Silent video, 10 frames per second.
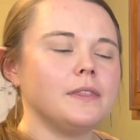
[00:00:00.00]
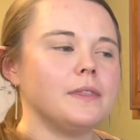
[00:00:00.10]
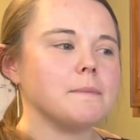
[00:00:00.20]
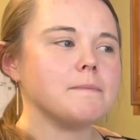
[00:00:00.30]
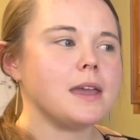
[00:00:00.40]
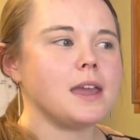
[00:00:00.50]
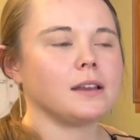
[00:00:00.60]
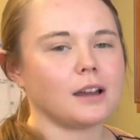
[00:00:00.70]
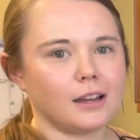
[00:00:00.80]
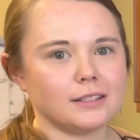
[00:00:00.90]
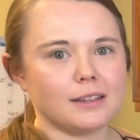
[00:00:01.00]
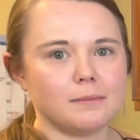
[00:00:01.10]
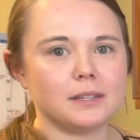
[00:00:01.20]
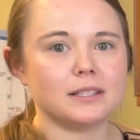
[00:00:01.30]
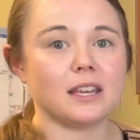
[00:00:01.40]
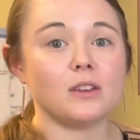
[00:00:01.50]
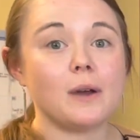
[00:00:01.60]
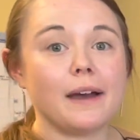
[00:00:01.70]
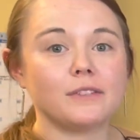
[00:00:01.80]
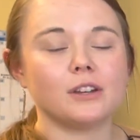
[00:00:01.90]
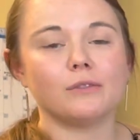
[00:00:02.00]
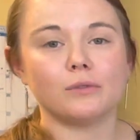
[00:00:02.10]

the main concept is that you have enough